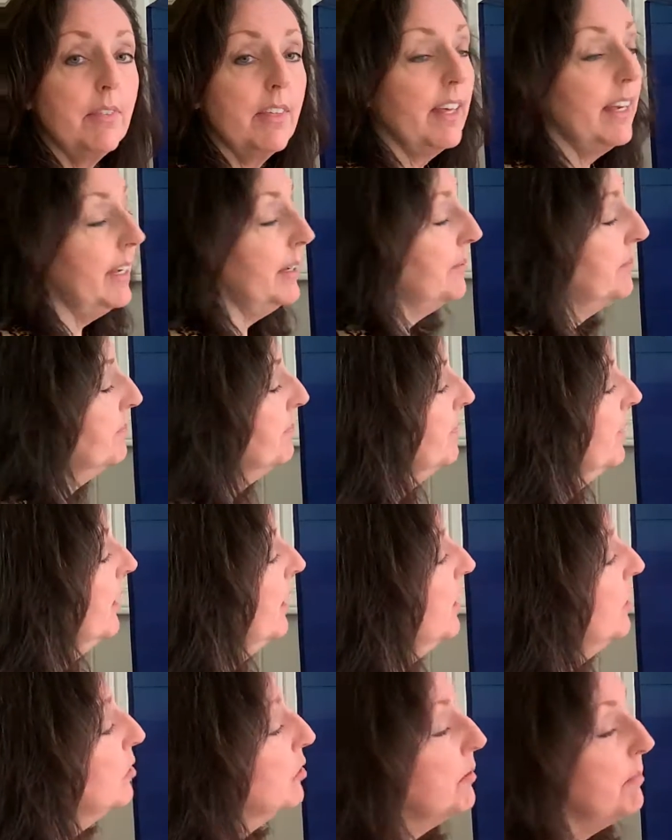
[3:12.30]
thing.
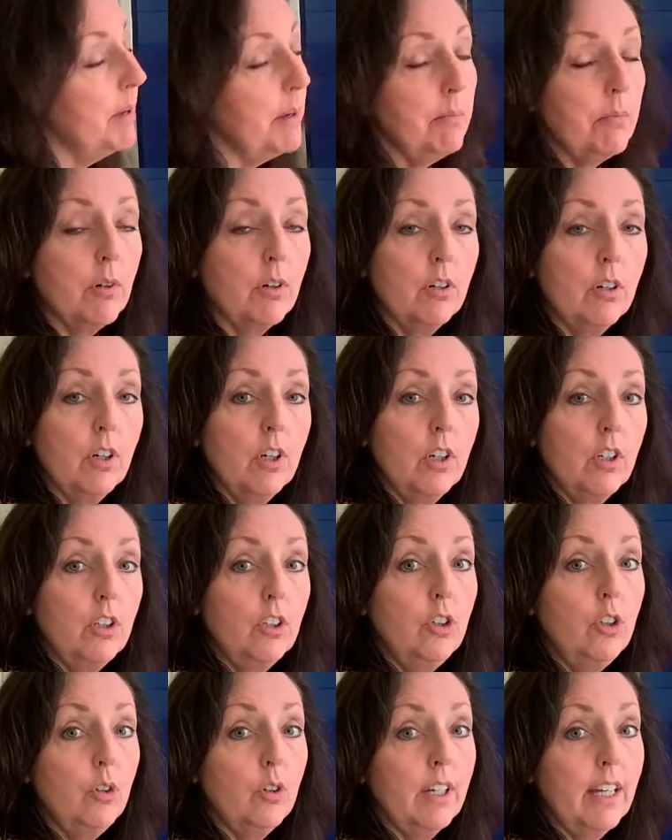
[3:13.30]
Remember,
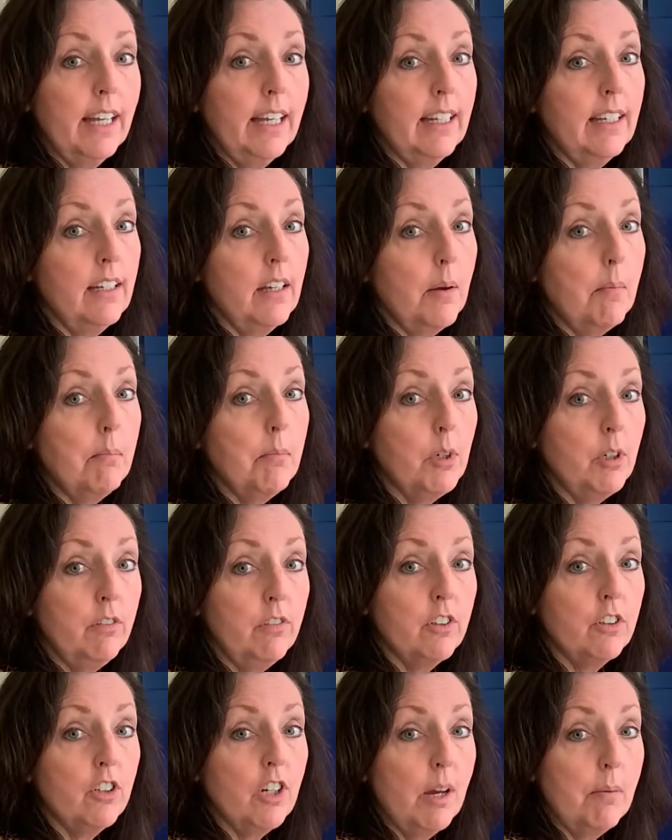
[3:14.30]
you can move
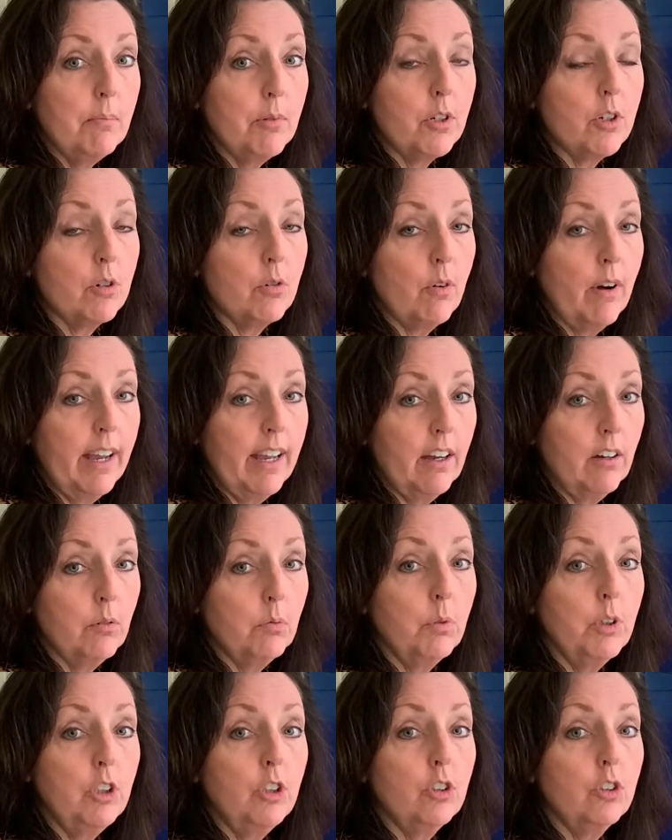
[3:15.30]
your numbers around
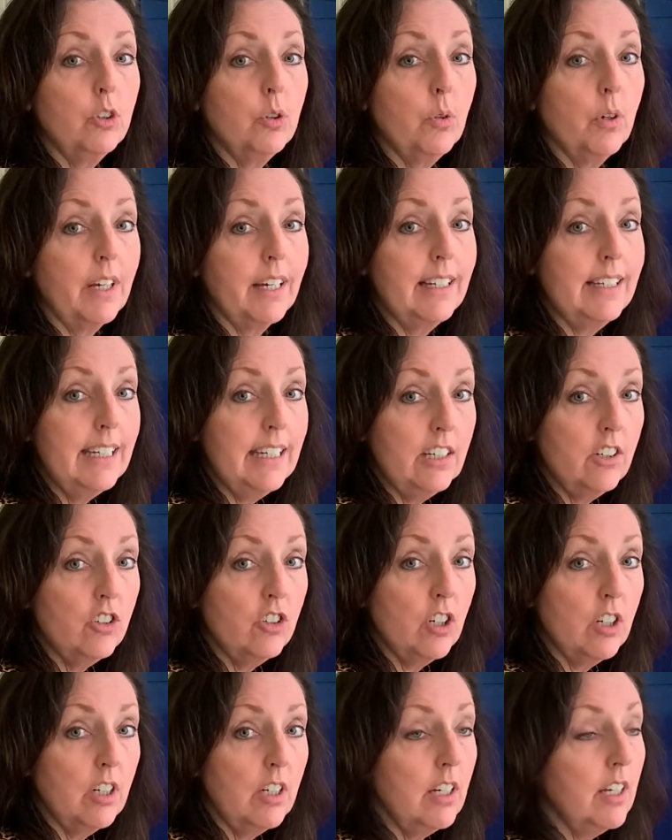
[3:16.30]
when you're doing
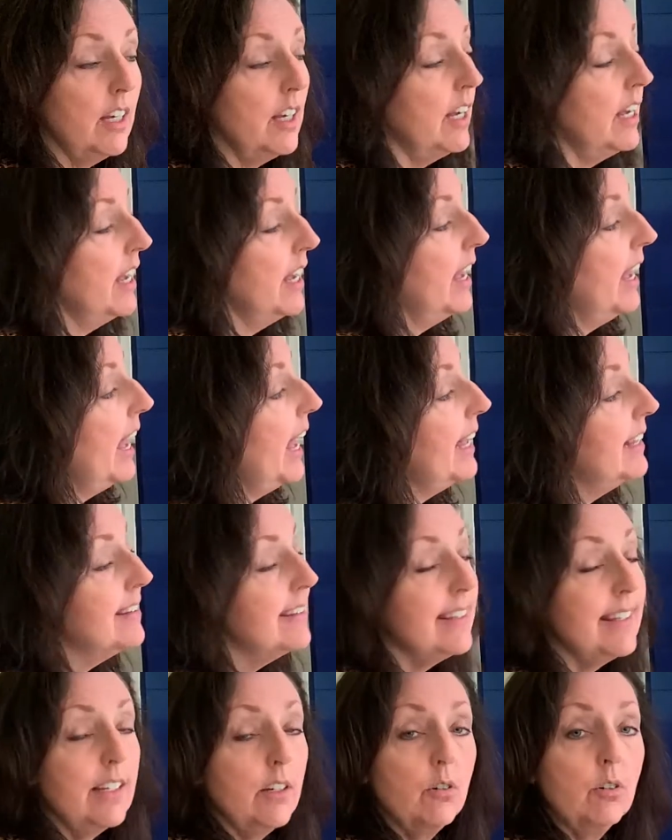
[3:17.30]
addition and
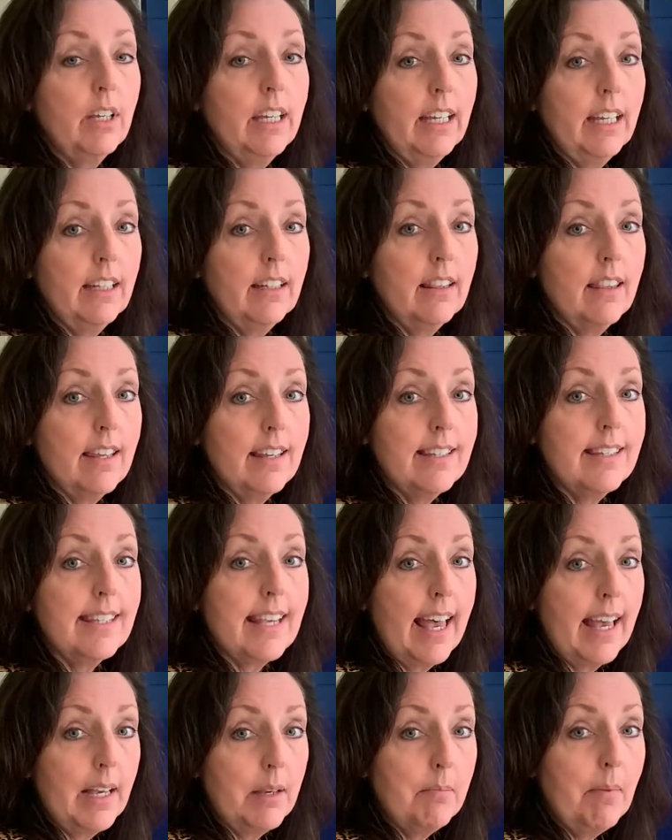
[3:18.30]
still get the
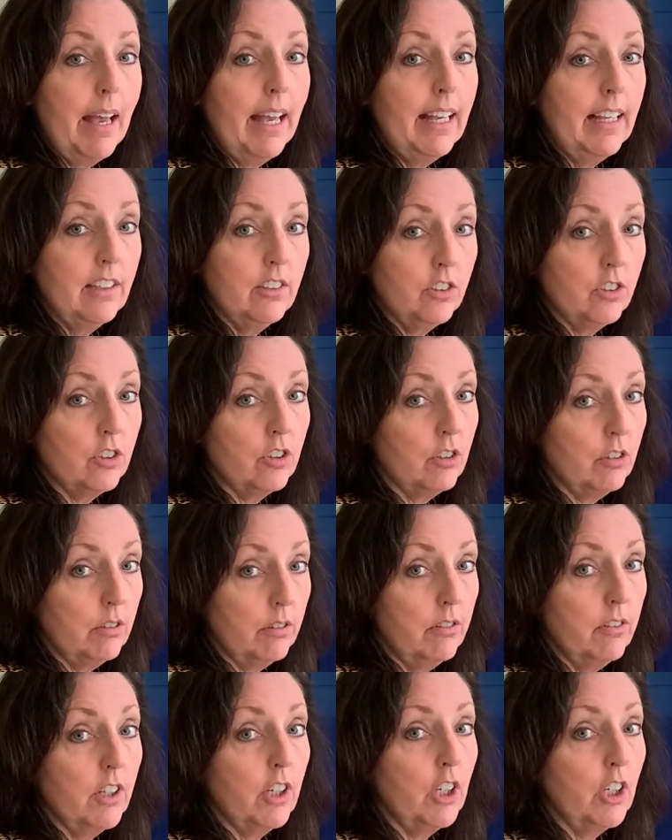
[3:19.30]
same answer, the